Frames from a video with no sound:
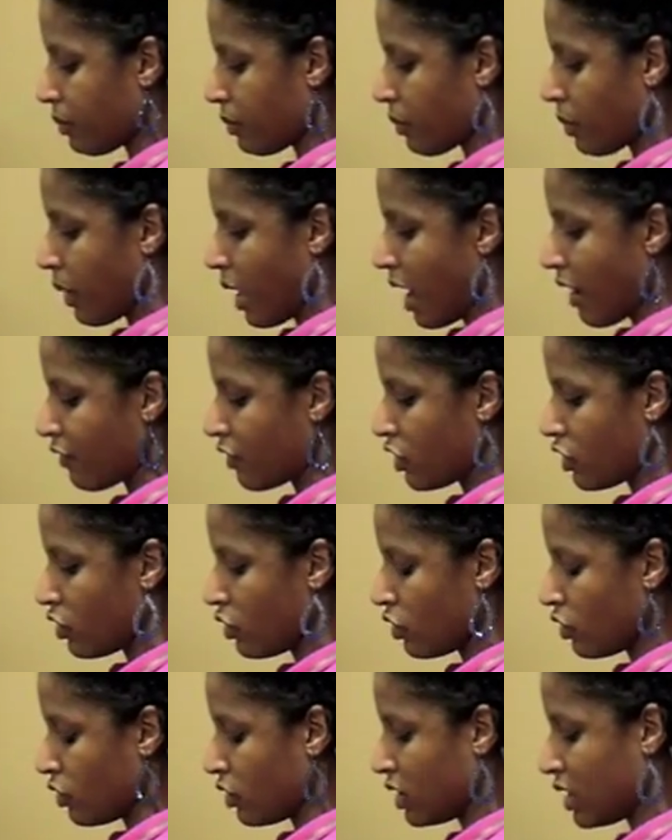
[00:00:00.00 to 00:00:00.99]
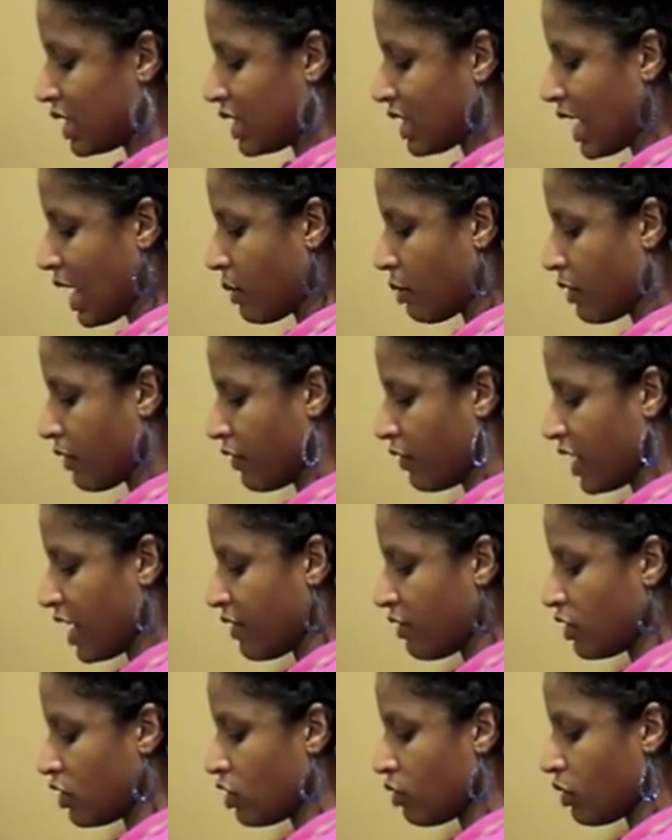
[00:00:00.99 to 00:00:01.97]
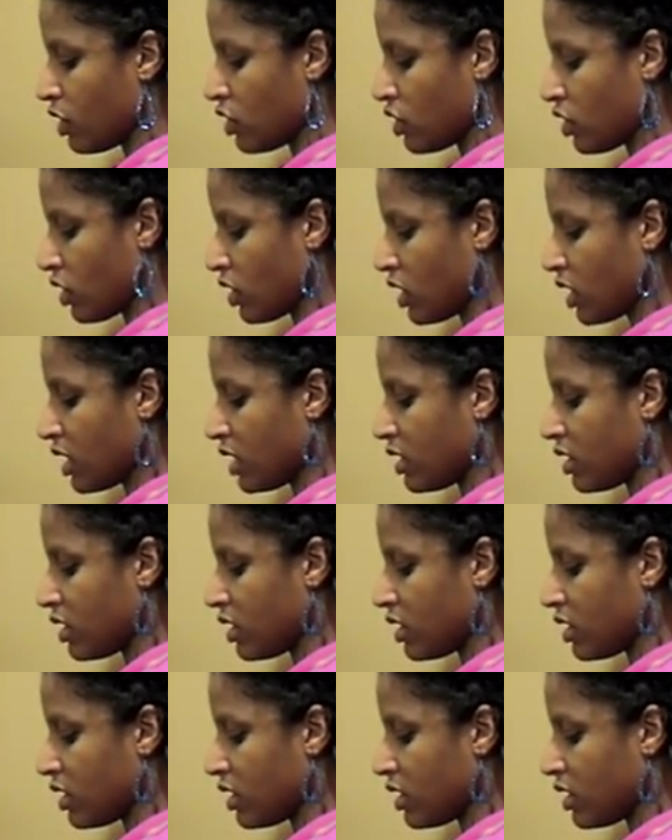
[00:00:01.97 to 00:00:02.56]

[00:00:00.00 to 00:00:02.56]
after you decide what flavors you want your cookies